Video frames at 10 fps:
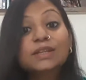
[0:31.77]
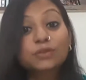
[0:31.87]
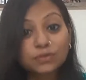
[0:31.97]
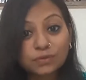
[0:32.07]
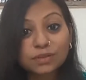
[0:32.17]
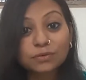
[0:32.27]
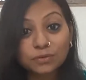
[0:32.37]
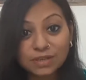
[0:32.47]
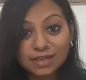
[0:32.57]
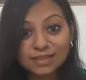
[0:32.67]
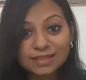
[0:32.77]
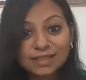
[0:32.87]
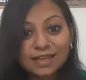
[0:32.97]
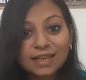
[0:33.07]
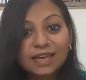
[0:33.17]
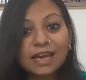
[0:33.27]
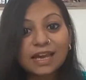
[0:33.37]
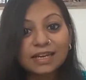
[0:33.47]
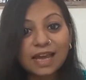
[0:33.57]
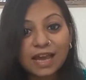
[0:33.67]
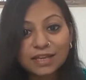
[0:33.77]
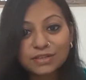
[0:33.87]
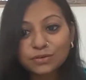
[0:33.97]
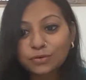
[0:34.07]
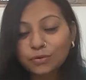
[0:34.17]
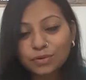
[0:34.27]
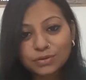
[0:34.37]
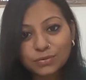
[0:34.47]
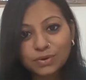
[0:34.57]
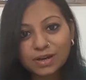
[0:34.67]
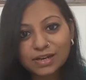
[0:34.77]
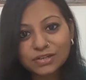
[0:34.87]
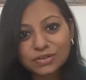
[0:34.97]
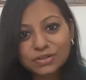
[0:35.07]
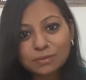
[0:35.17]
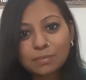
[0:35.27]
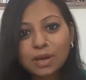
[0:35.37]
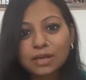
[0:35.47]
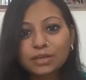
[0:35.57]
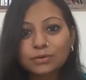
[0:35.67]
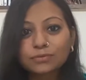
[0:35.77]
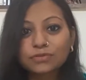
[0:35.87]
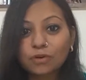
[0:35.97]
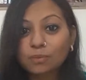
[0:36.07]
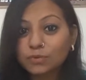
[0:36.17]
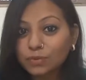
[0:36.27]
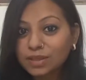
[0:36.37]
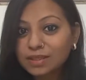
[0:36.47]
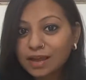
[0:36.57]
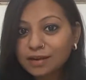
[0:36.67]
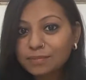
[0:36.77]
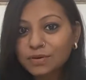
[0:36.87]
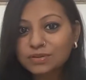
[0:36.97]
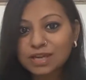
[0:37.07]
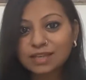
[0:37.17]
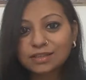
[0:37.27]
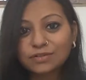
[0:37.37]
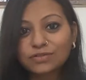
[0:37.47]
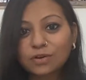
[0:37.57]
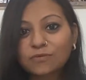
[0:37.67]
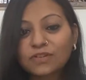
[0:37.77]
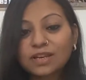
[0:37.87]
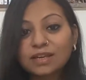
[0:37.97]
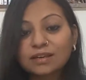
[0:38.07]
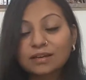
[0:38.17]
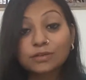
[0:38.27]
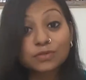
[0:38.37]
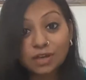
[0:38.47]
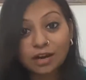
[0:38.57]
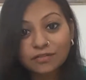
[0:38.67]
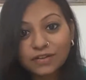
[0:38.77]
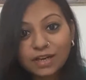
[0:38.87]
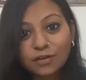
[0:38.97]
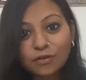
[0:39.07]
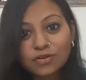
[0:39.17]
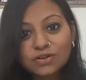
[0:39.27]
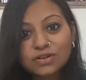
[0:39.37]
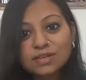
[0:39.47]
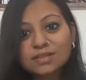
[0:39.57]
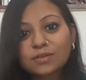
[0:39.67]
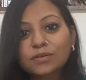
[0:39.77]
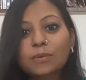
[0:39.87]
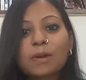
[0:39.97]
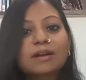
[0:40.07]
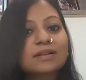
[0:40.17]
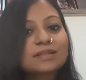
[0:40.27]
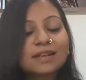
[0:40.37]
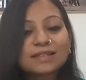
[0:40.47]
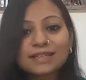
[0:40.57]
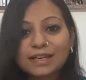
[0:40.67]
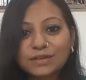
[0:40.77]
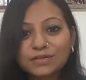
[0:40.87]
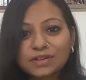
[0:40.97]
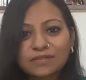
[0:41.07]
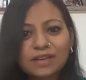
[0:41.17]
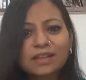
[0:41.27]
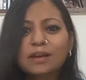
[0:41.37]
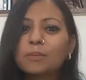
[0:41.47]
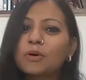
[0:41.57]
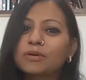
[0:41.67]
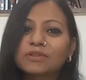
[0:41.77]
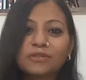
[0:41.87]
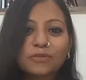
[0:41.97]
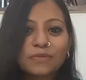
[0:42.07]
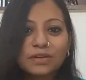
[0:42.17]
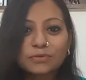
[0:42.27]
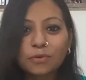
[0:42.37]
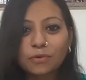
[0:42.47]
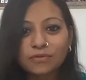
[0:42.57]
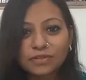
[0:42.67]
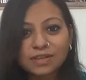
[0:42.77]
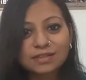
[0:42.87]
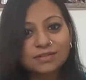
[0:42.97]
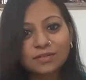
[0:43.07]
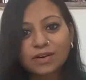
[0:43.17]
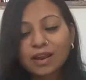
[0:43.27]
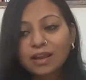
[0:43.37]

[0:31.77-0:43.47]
Those were the good days. And as you grow into a relationship, you stop doing that because either you start feeling conscious, or your partner starts telling you stuff like, come on, we are too old for this, or